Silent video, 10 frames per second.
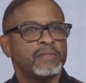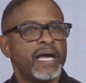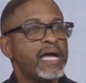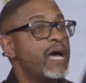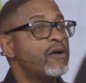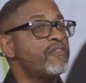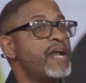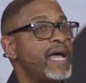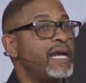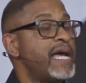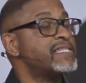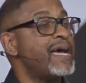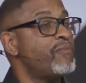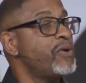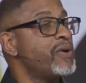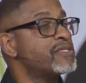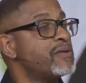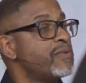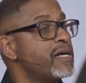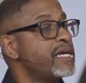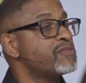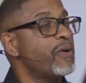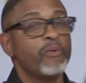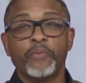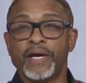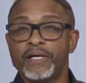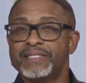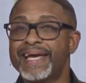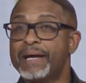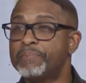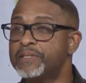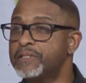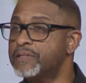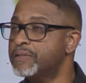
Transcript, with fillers: Hang out overnight. Last time we went somewhere, guess where we went? Tampa.